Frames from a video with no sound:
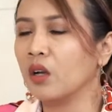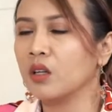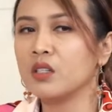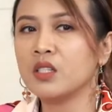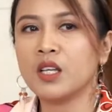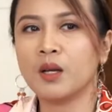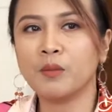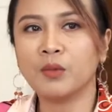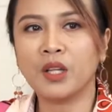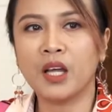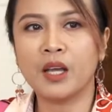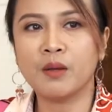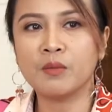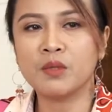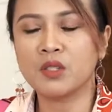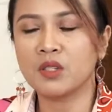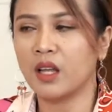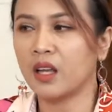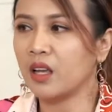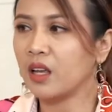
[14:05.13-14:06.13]
And
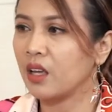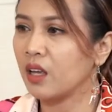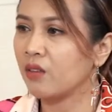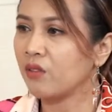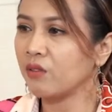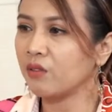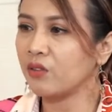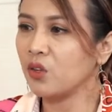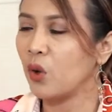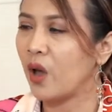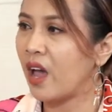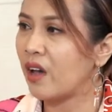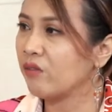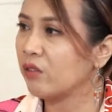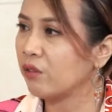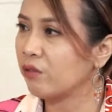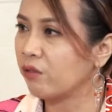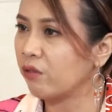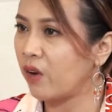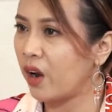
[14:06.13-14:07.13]
sometimes, like, if you have
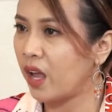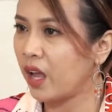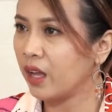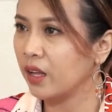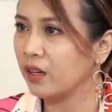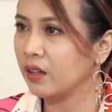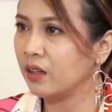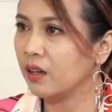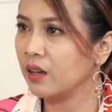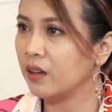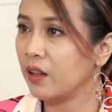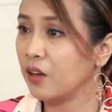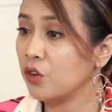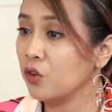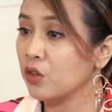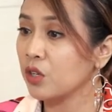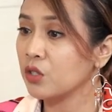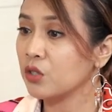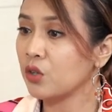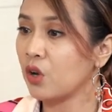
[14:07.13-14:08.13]
a friend, then
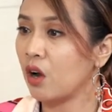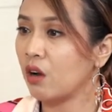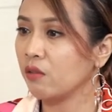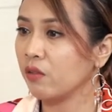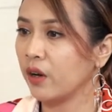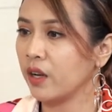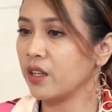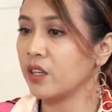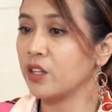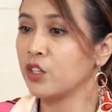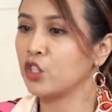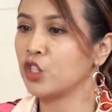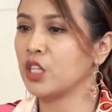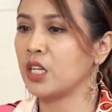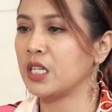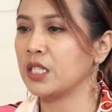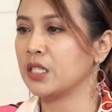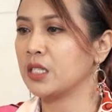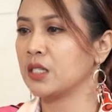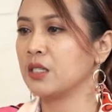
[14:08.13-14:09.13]
you discover that
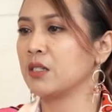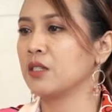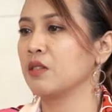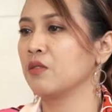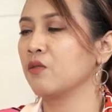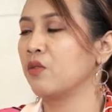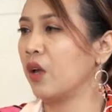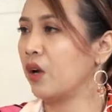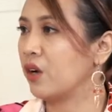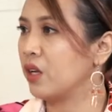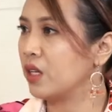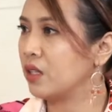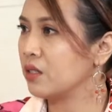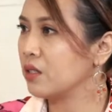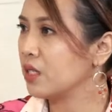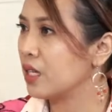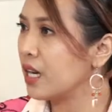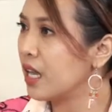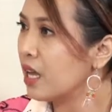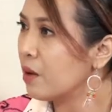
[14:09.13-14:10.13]
she's very
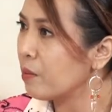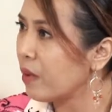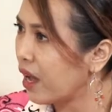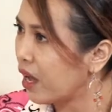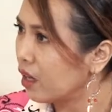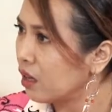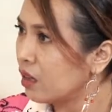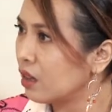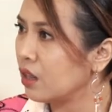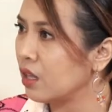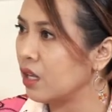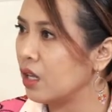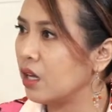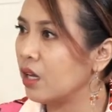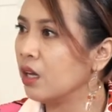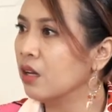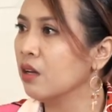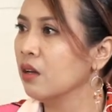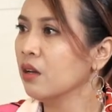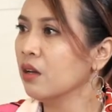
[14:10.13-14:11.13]
slim,
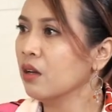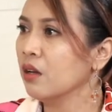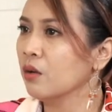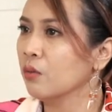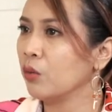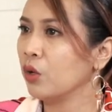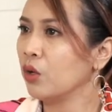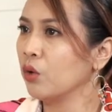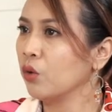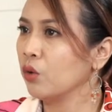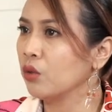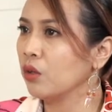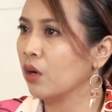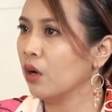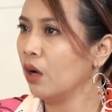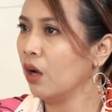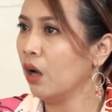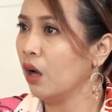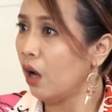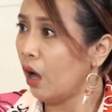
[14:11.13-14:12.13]
healthy. Ingon ko
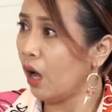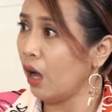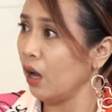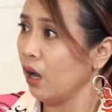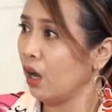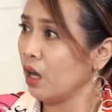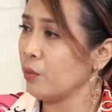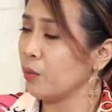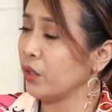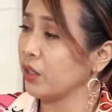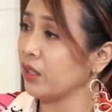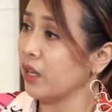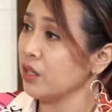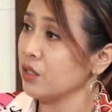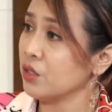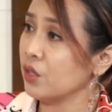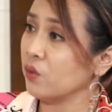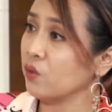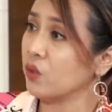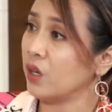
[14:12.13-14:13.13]
nga, ha,
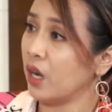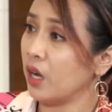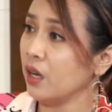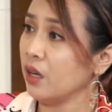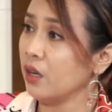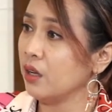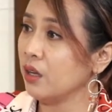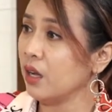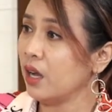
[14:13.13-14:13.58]
hypertensive ka?